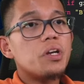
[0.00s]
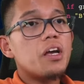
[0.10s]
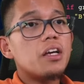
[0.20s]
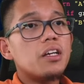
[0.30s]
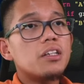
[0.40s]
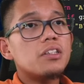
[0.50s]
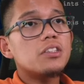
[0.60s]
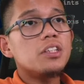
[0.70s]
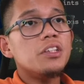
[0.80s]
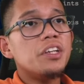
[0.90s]
not, because
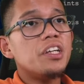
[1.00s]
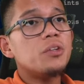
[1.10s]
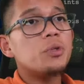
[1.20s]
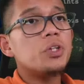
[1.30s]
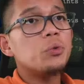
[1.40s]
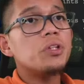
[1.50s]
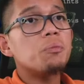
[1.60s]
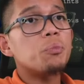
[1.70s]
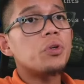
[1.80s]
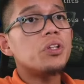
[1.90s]
in here we're doing the
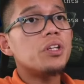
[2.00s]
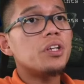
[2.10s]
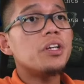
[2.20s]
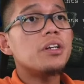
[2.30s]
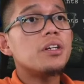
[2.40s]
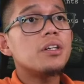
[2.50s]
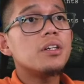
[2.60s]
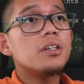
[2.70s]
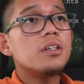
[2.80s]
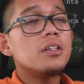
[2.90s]
printing here.
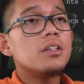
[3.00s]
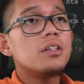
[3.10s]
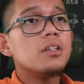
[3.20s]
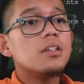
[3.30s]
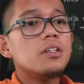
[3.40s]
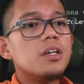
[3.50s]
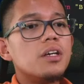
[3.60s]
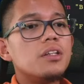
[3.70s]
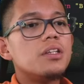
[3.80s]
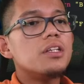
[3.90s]

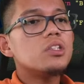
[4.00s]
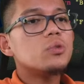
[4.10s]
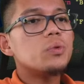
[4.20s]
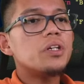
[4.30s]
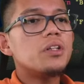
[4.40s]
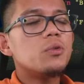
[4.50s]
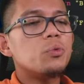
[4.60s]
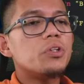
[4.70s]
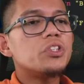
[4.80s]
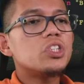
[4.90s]
In this one,
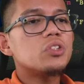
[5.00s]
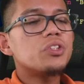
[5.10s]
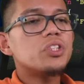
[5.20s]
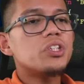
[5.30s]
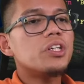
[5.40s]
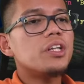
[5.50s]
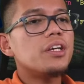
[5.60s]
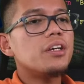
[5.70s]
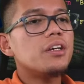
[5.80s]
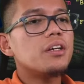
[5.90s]
we're just
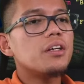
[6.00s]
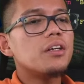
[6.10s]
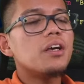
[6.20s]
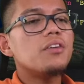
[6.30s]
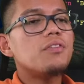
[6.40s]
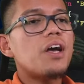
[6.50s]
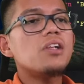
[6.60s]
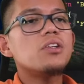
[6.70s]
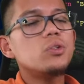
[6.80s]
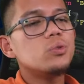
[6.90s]
returning a
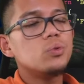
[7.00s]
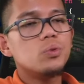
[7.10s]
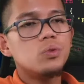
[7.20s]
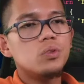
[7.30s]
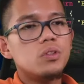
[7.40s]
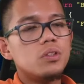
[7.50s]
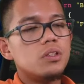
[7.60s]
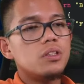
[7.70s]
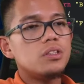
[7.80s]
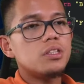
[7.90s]
value
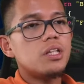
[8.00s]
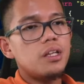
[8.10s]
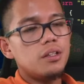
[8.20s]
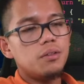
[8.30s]
instead,